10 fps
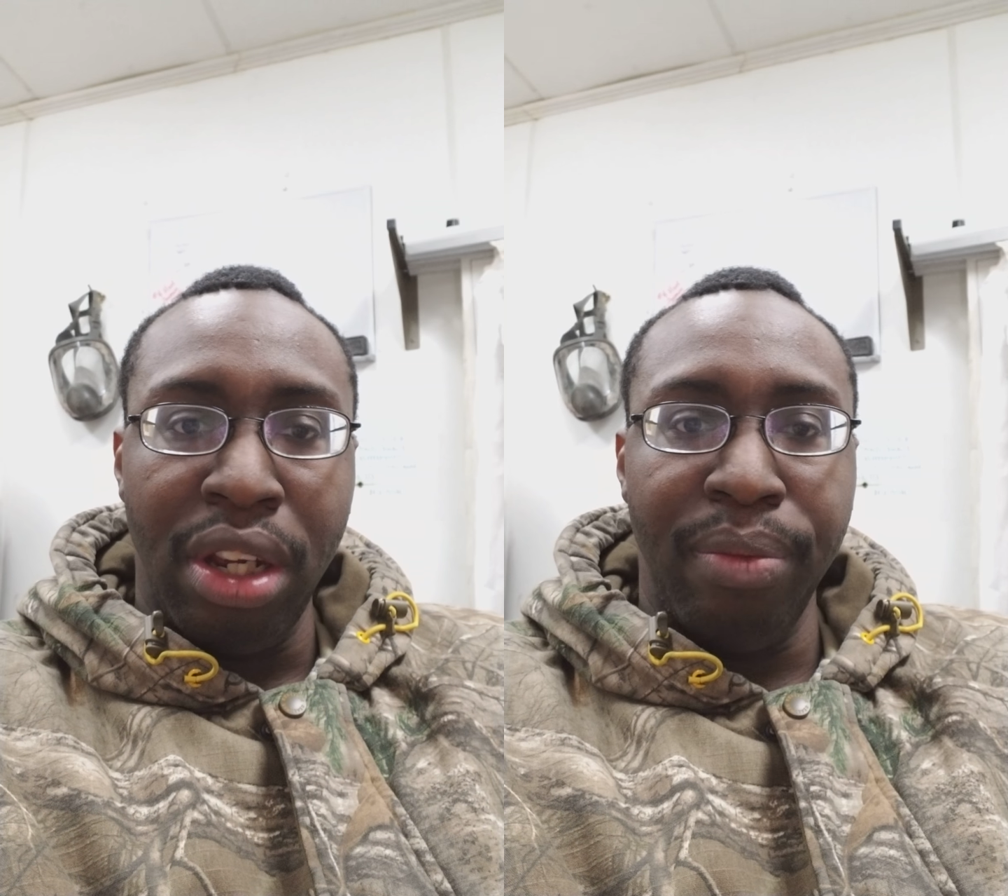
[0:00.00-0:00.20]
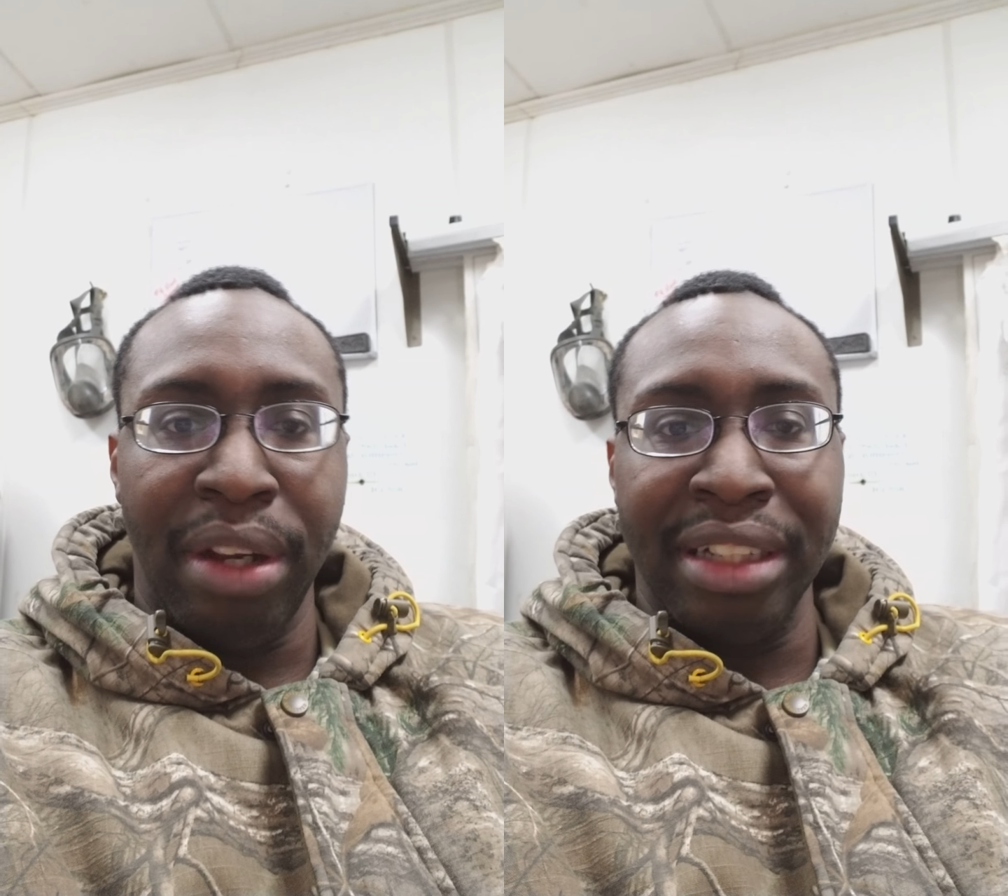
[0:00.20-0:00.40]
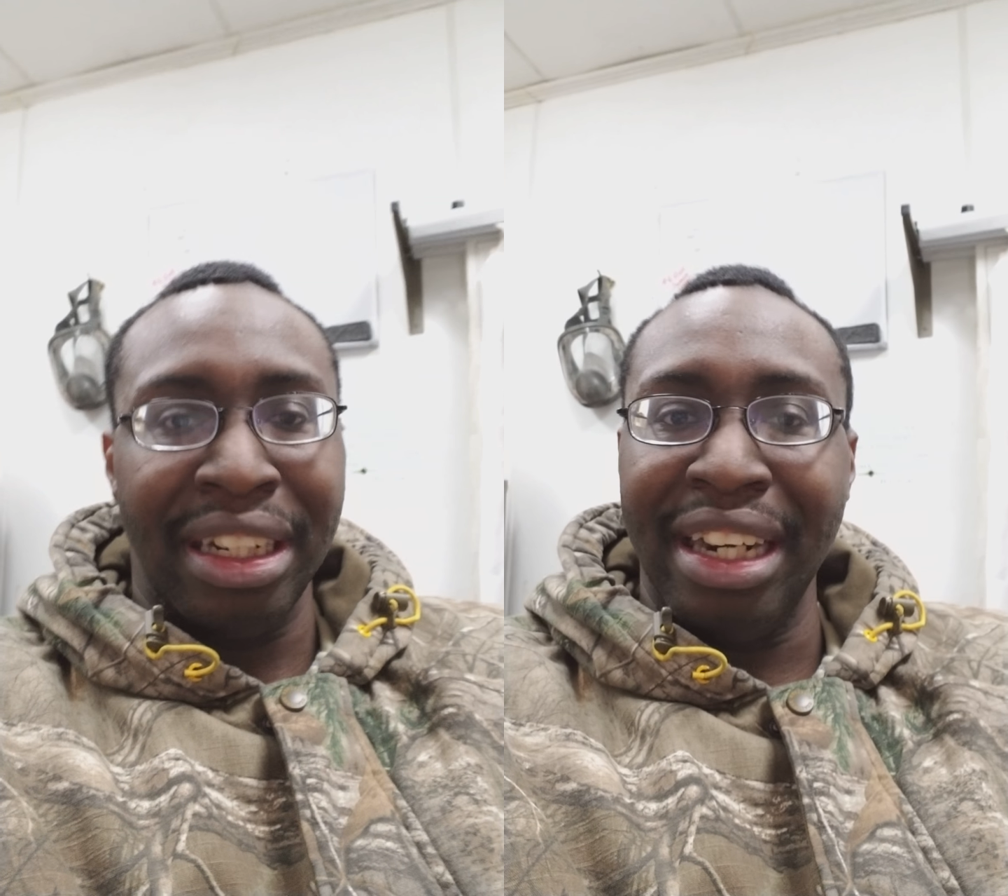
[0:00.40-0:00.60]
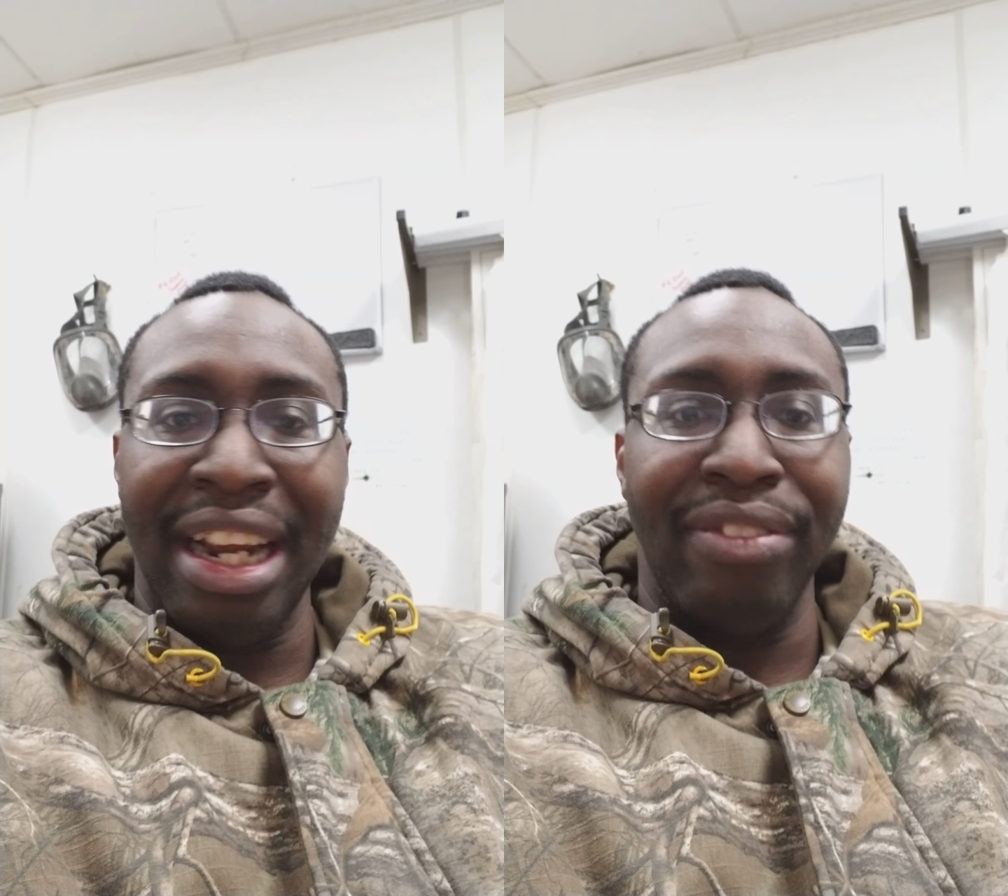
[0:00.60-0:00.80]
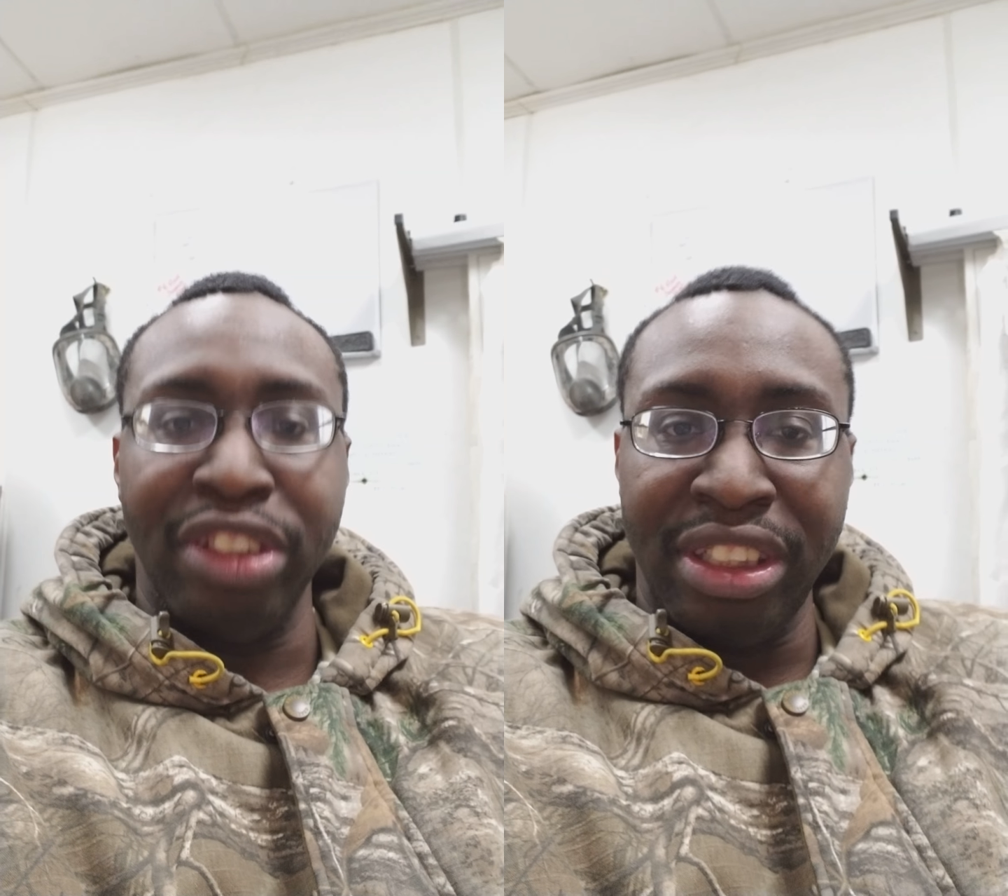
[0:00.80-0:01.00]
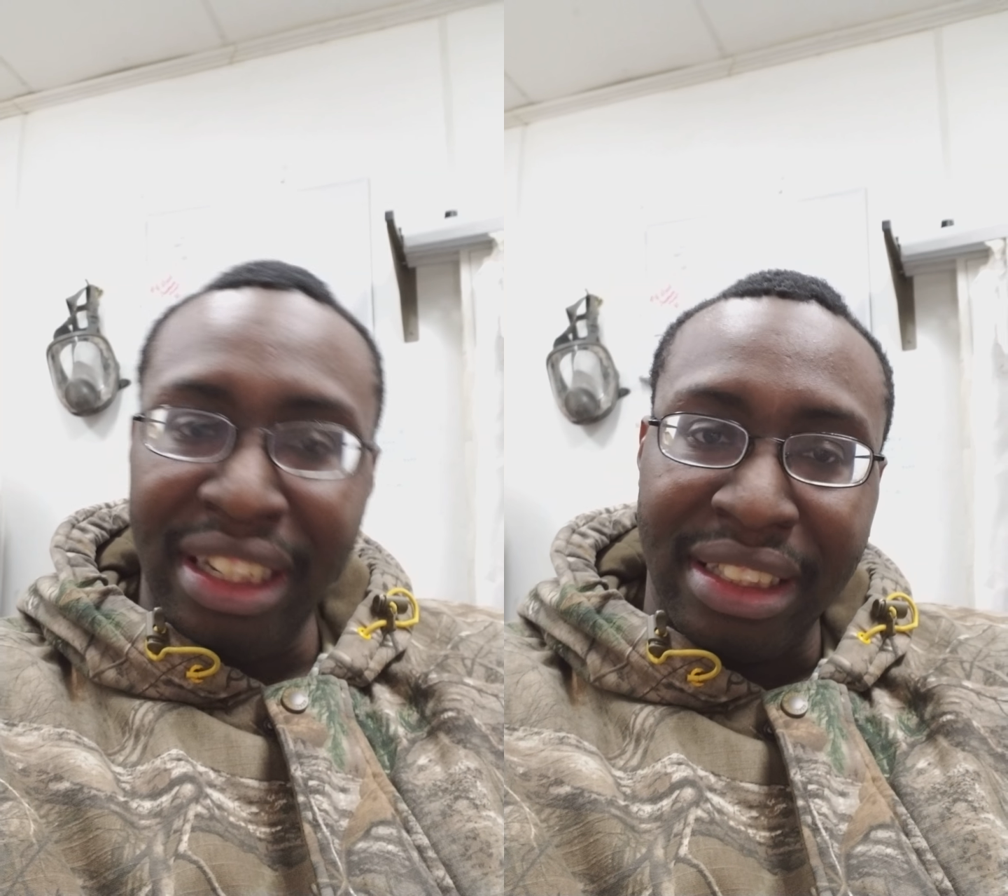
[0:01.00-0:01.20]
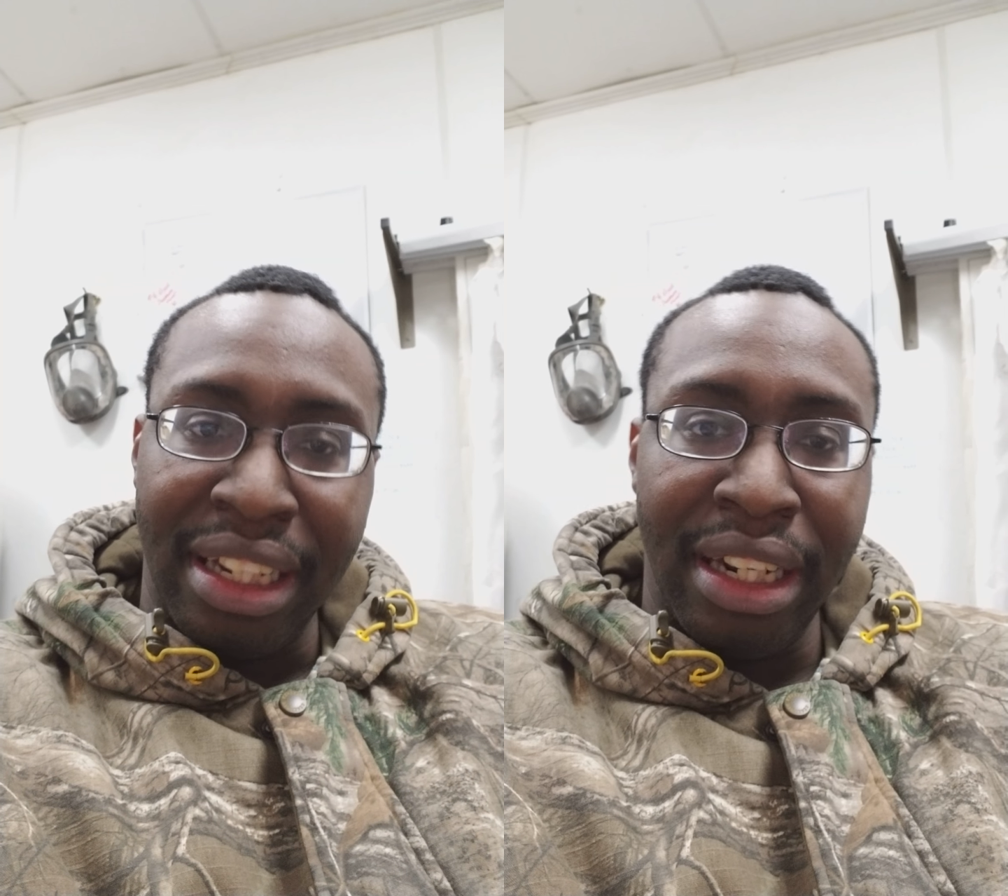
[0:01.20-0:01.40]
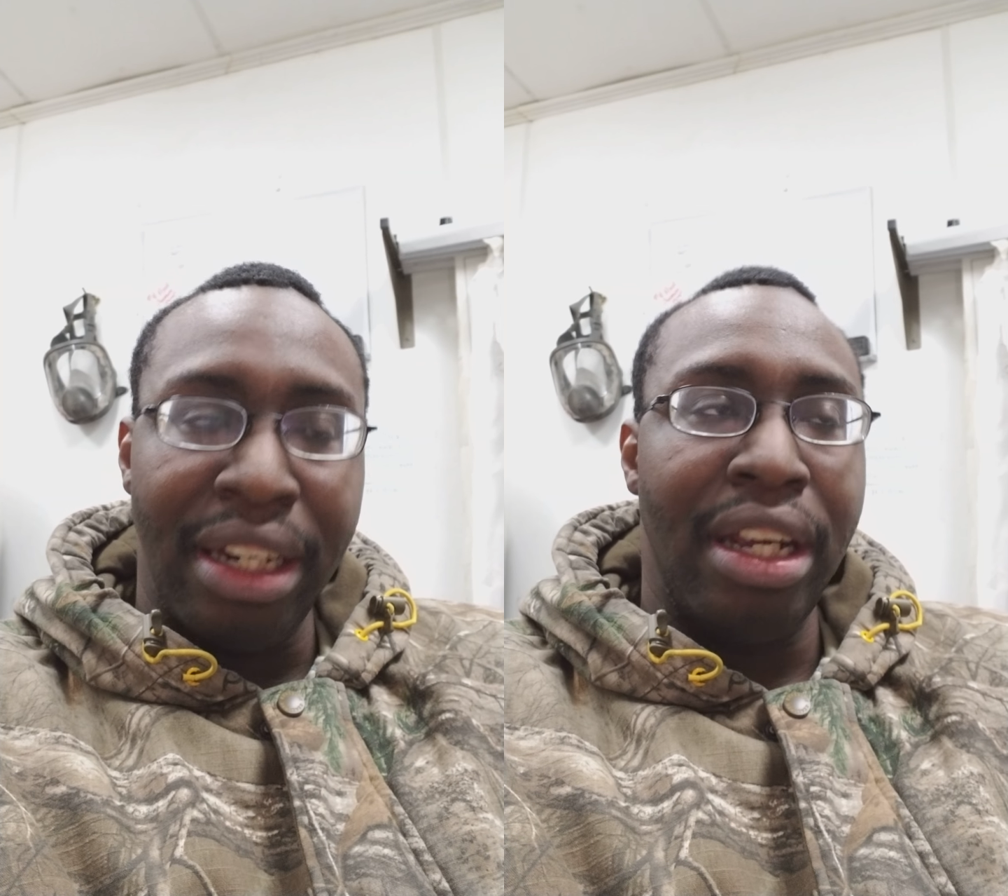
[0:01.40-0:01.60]
because I didn't have the seats
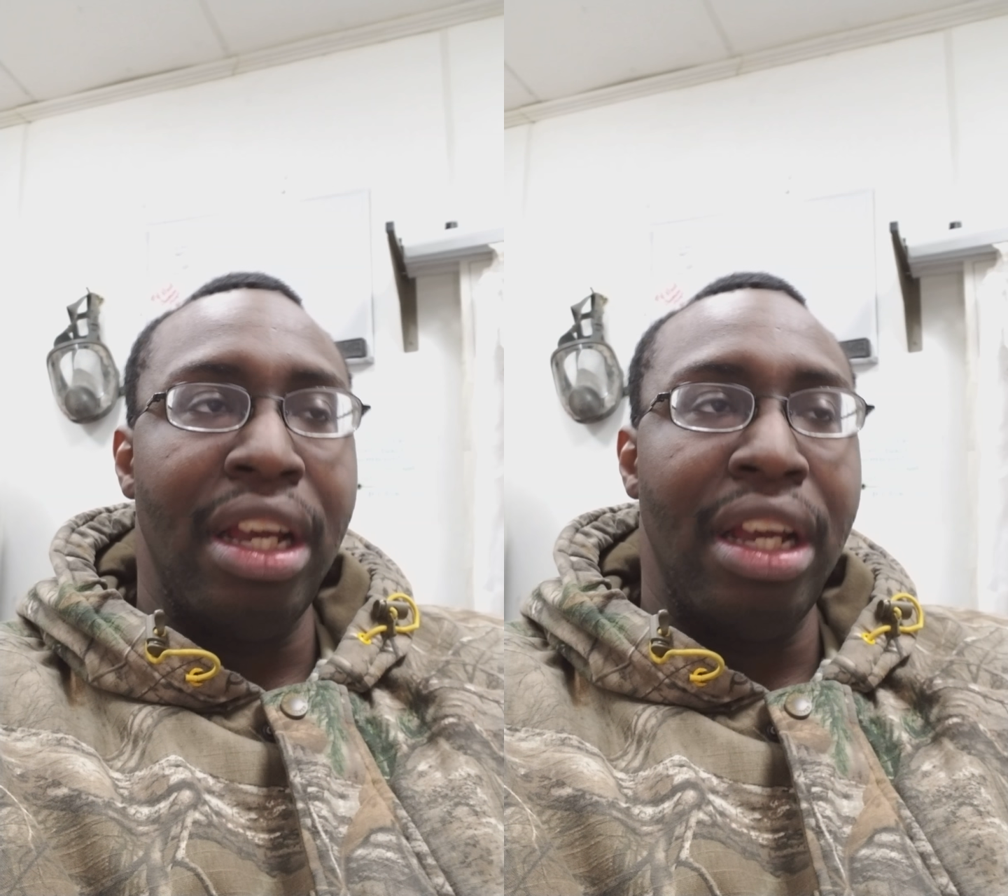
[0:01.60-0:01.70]
in it,